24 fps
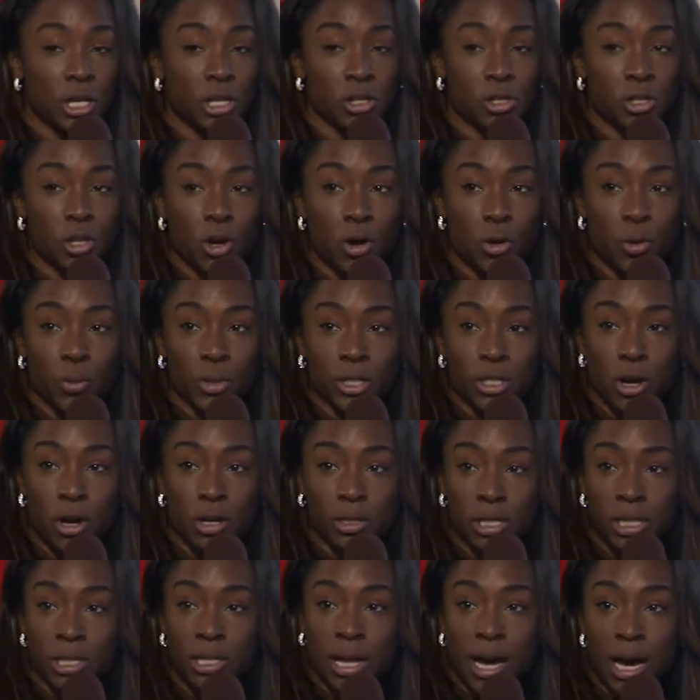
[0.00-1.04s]
So we
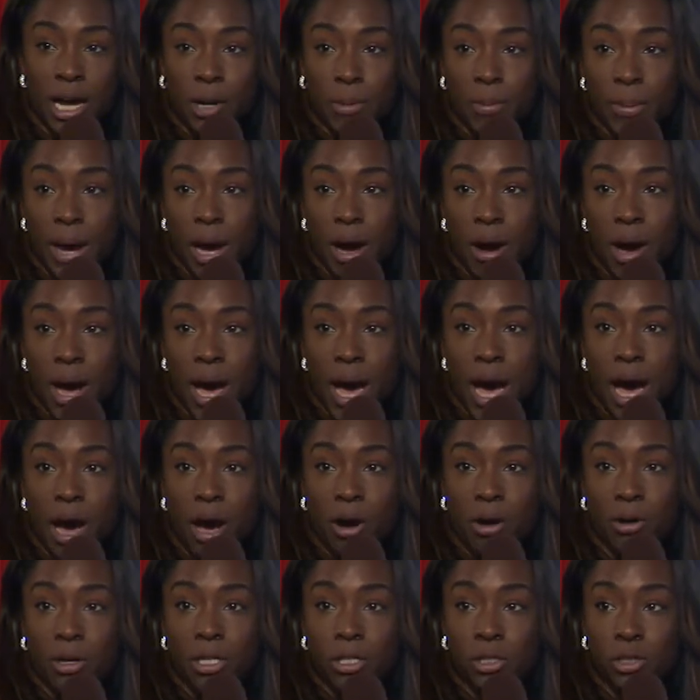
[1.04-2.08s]
talked a lot about
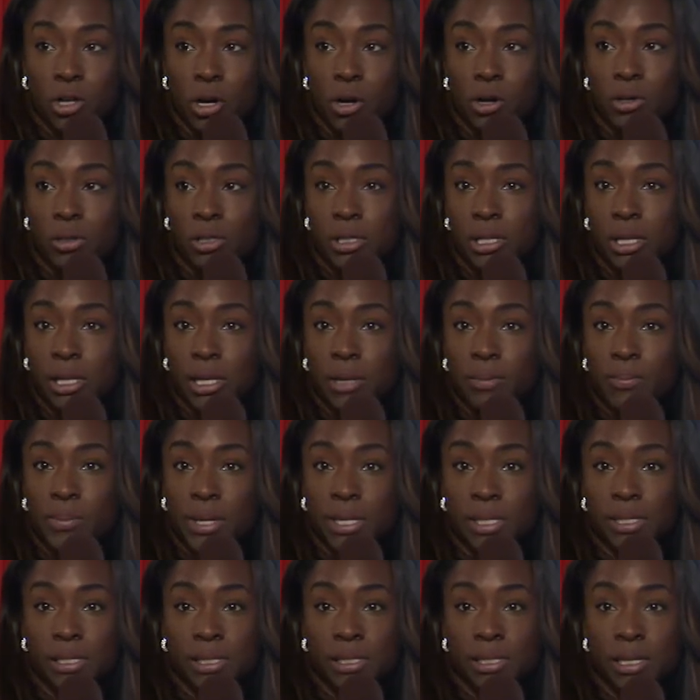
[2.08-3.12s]
how adults and
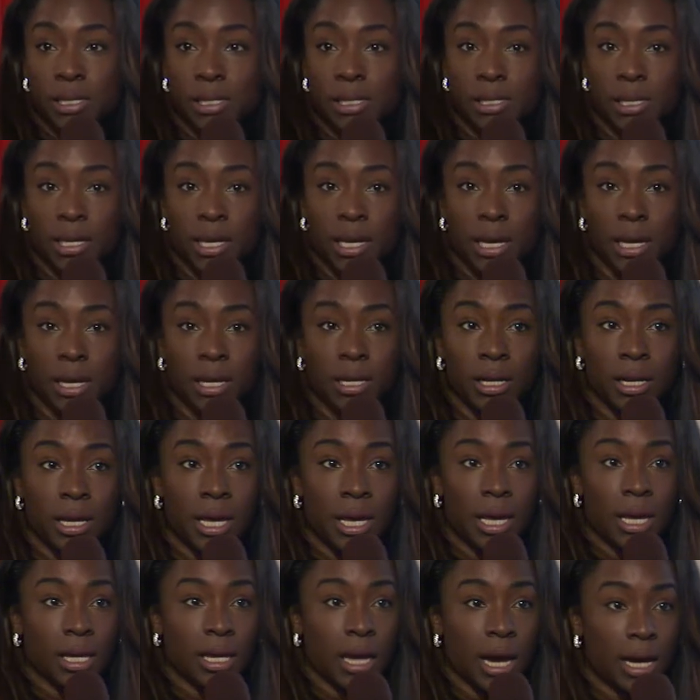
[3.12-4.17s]
businesses
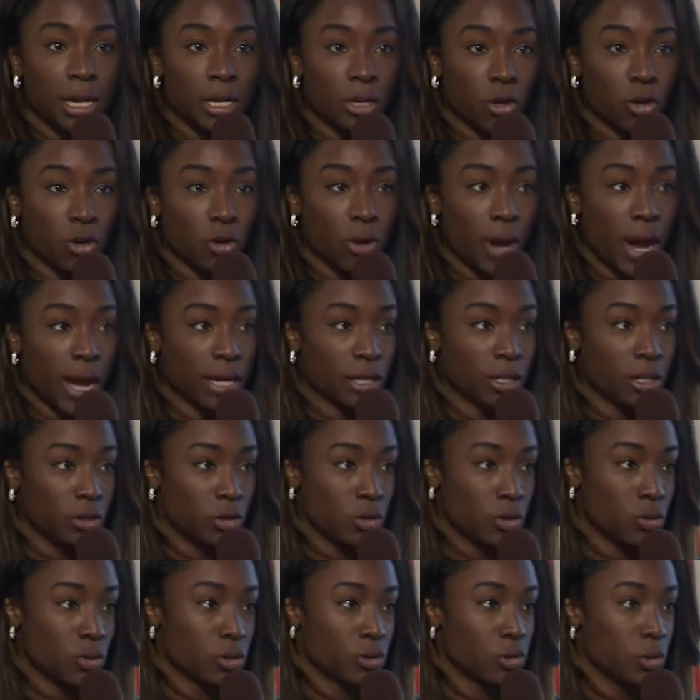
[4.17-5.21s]
can kind of crack the
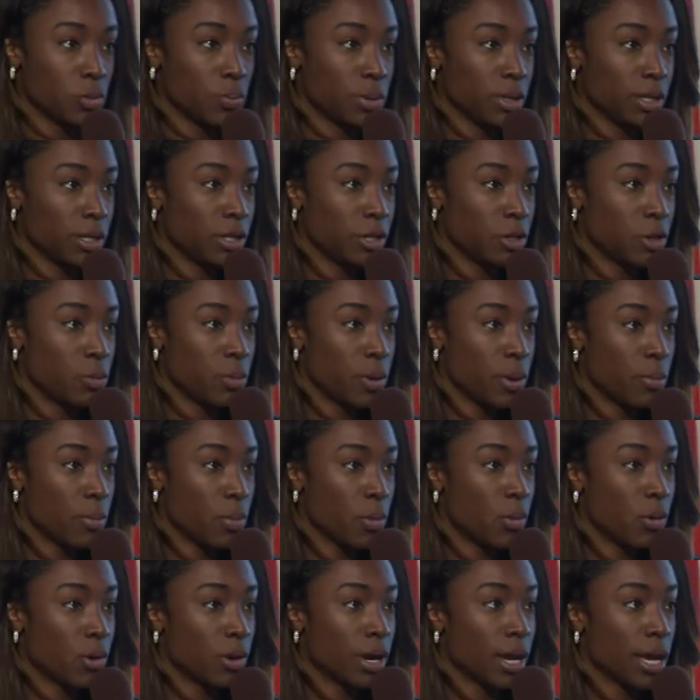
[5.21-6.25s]
doors open a little bit
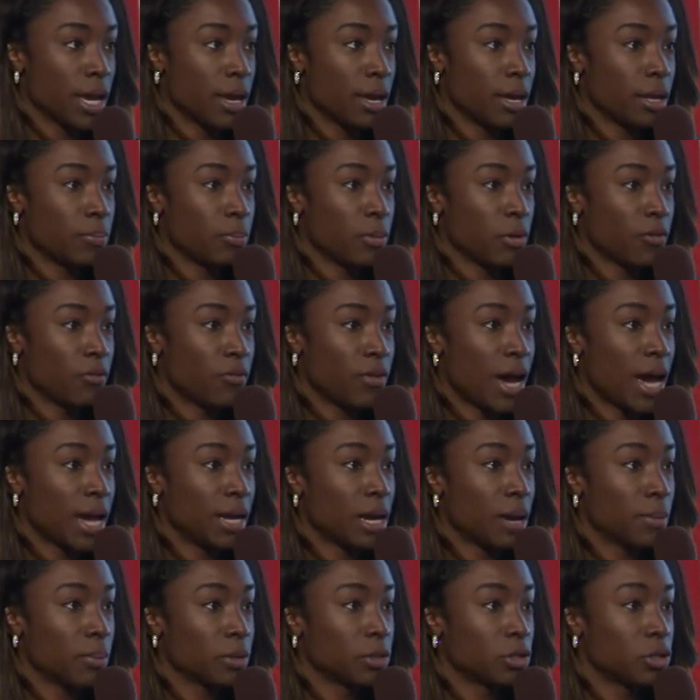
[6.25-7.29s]
more and provide
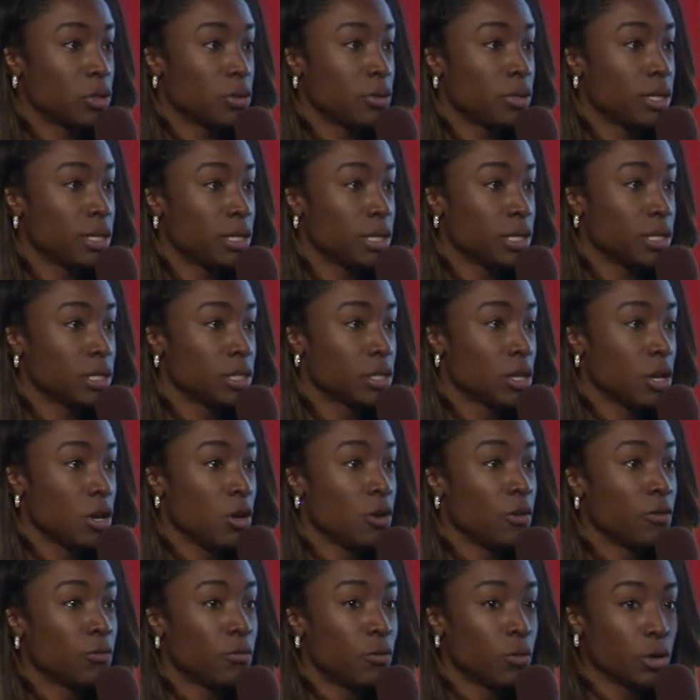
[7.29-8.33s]
opportunities
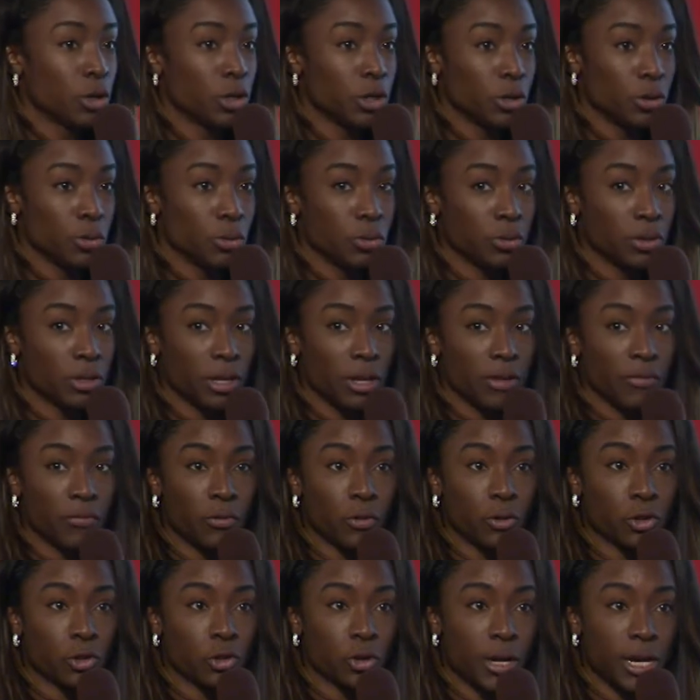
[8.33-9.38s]
for youth and
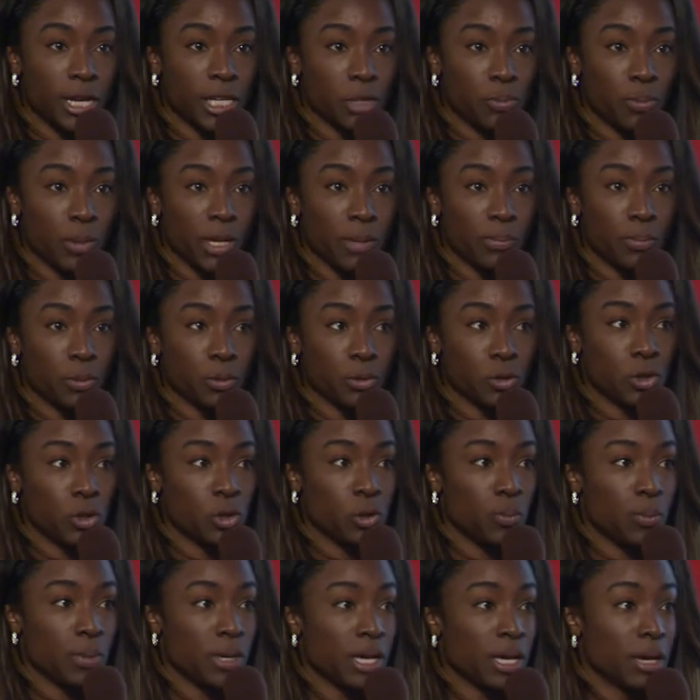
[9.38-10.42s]
for trans people
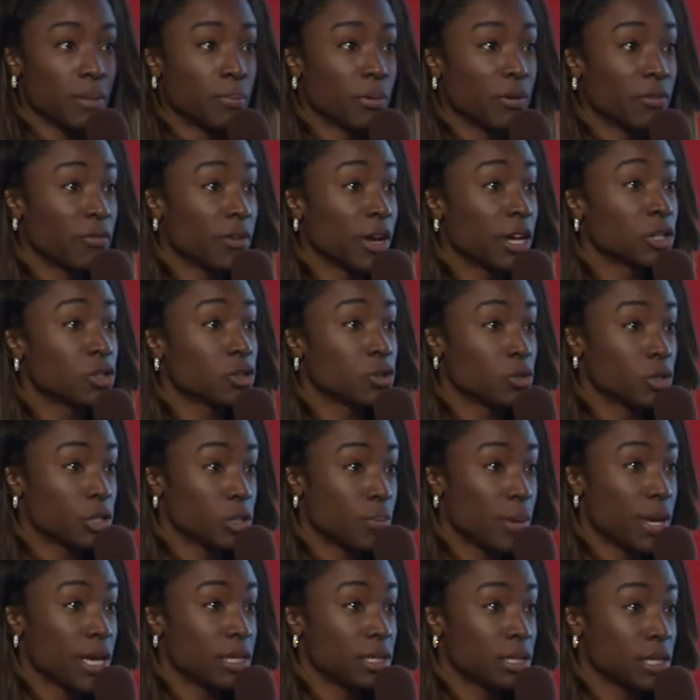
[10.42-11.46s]
to be in professional
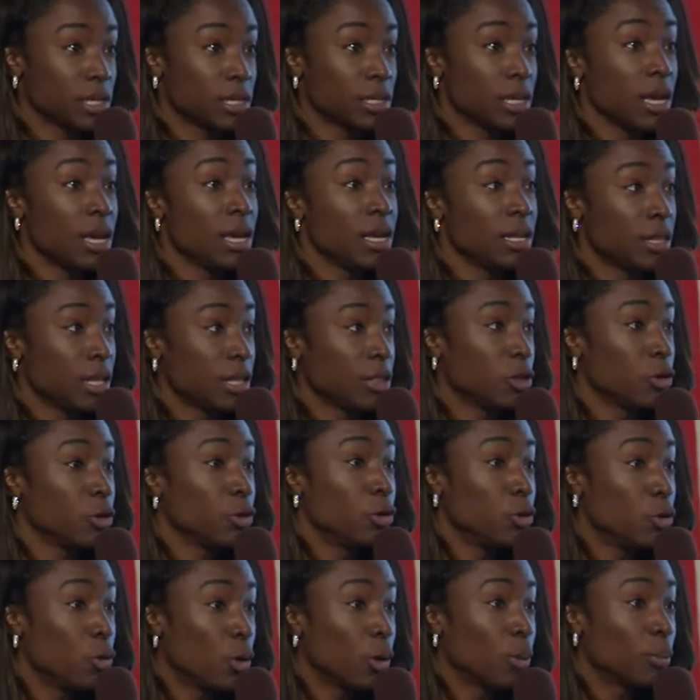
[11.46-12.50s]
spaces that they're
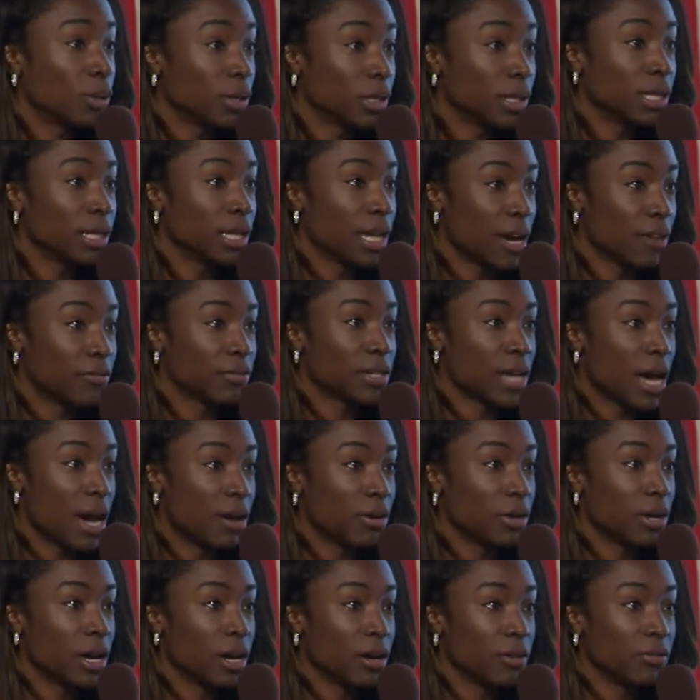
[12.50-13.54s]
normally left
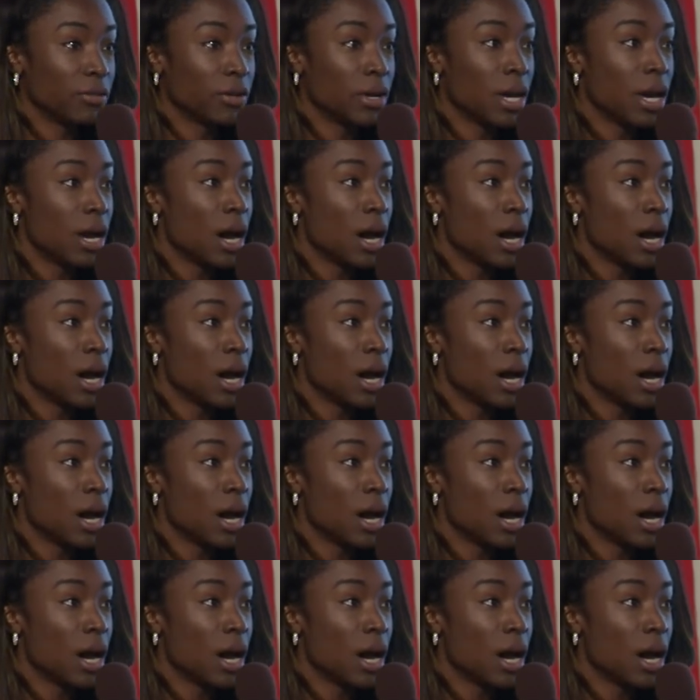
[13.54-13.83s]
out of.